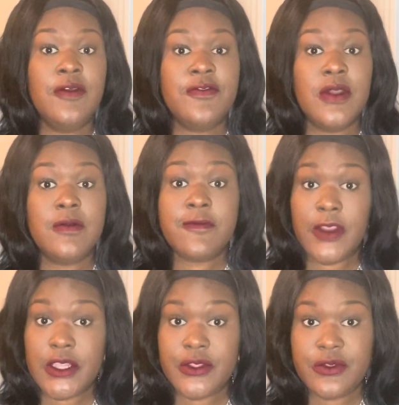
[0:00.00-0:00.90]
from
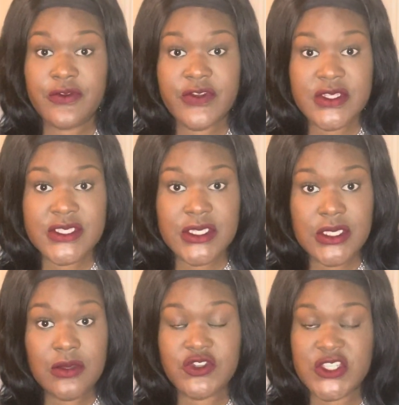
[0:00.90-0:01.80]
Franklin University,
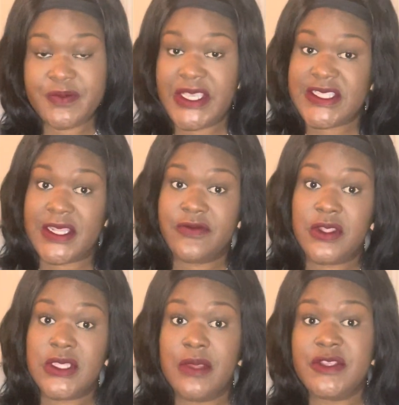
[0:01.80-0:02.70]
which is based out of
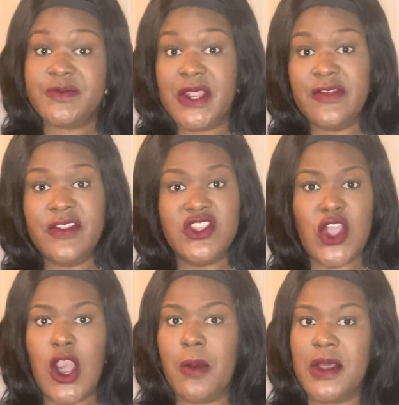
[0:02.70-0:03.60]
Columbus, but I finished
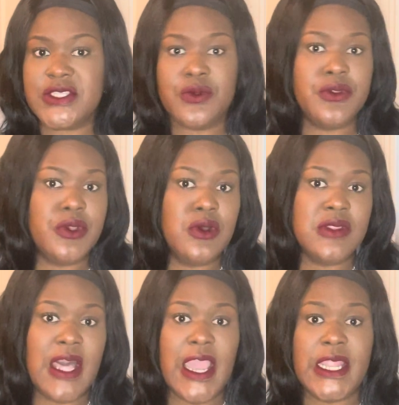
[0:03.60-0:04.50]
all my schooling
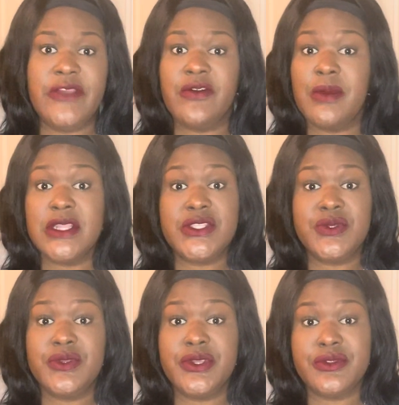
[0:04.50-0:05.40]
online, even my
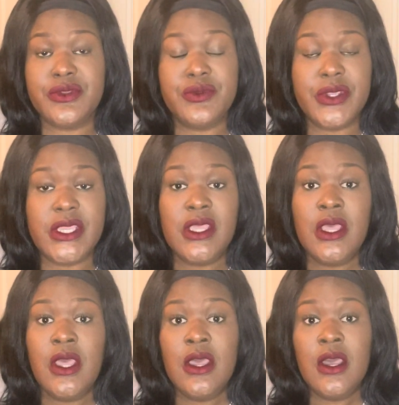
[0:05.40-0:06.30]
2-year degree
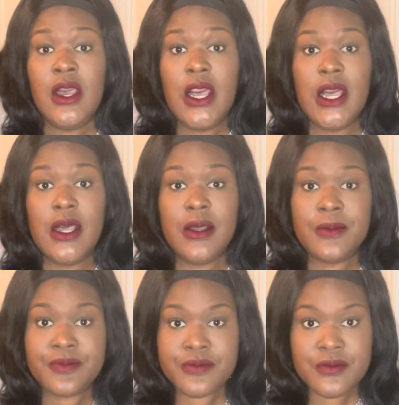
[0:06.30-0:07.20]
from